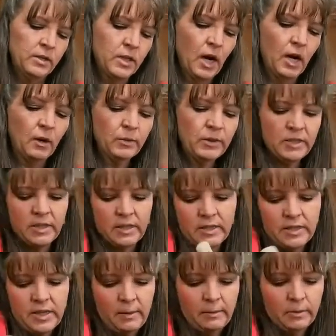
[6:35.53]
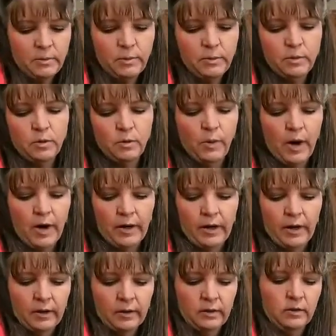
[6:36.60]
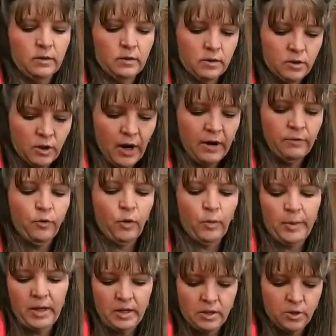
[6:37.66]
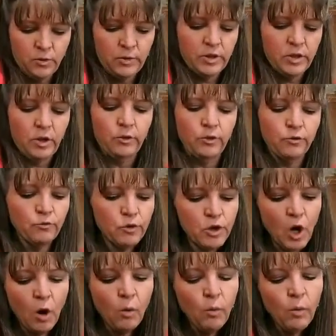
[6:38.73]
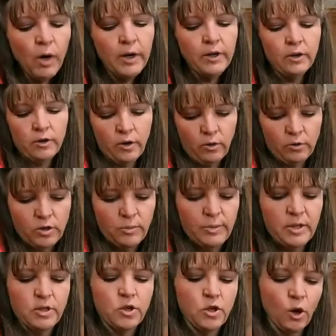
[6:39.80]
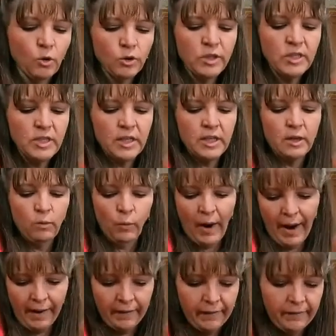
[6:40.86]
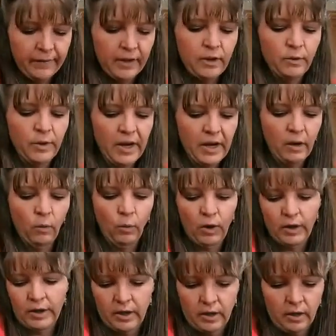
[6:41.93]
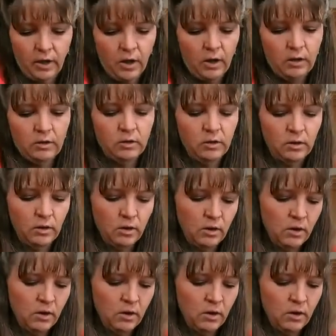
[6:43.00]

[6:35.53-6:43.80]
Start with six tablespoons of water. Try to form it into a dough. You don't want your dough to be so sticky wet that you can't work it at all.